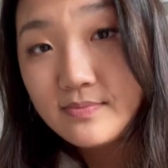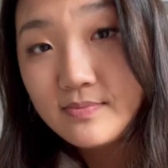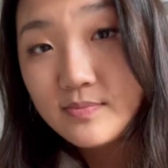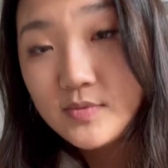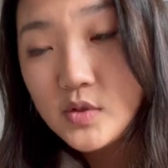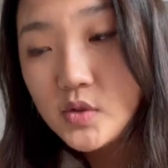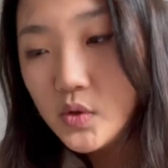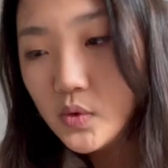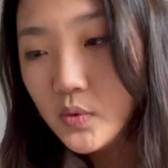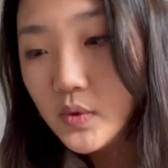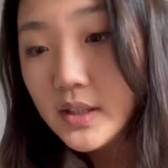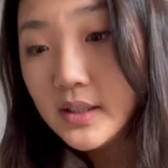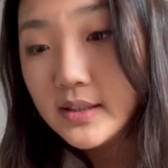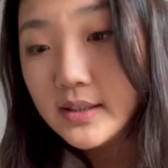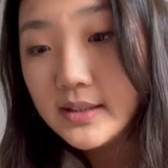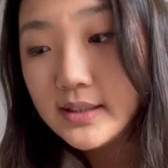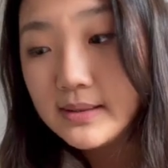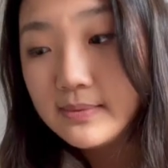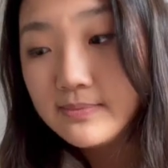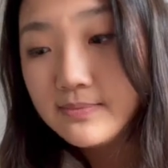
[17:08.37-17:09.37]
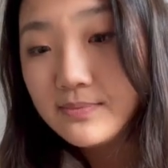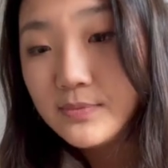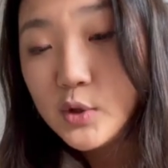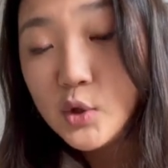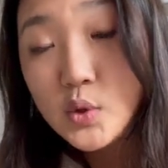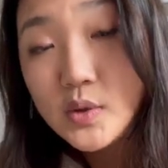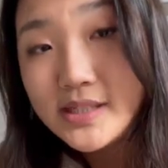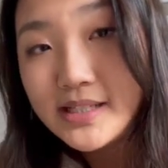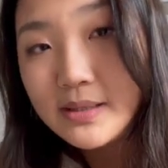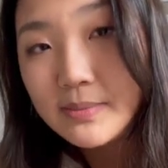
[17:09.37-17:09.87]
So really,
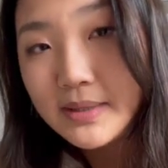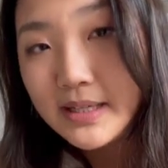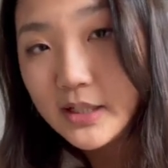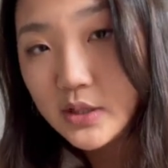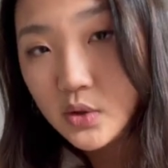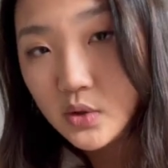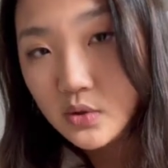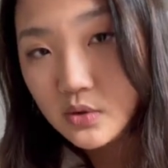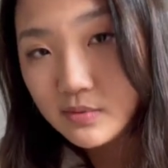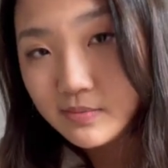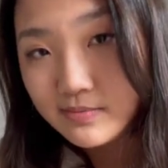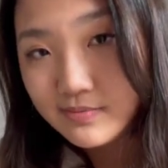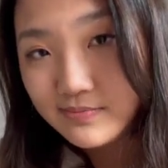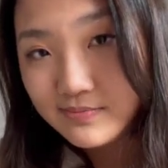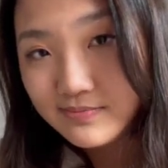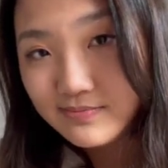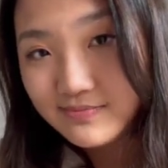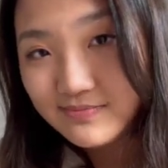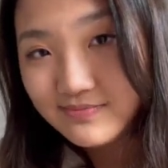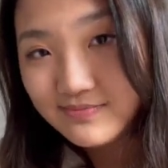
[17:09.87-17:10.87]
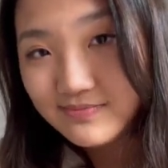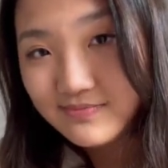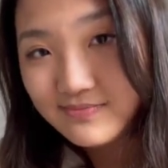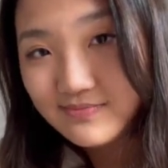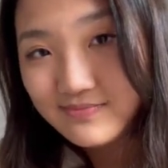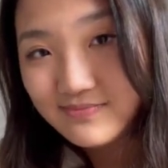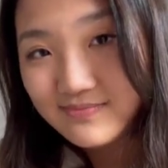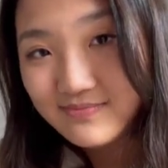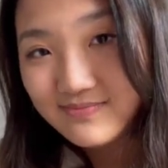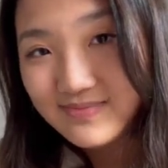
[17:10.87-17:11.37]
who's limiting who?
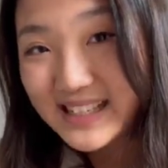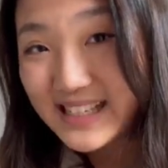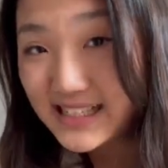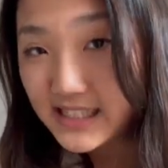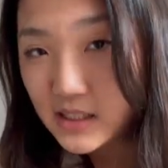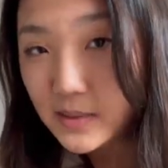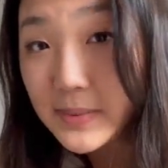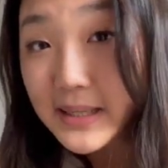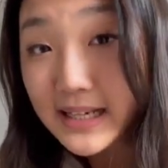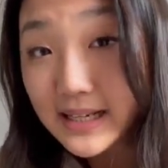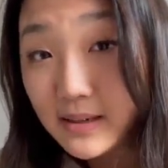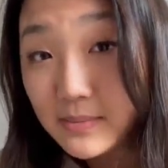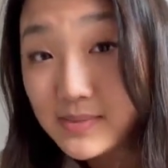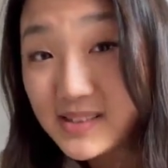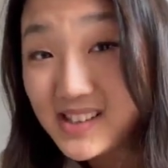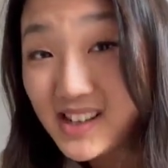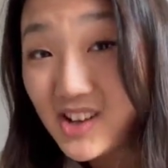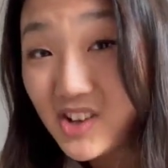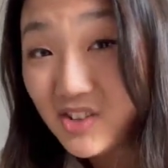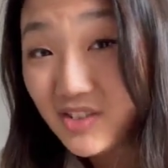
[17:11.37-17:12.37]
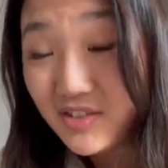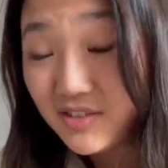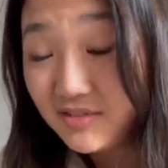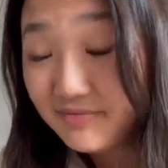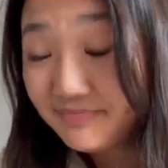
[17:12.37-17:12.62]
He's limiting himself.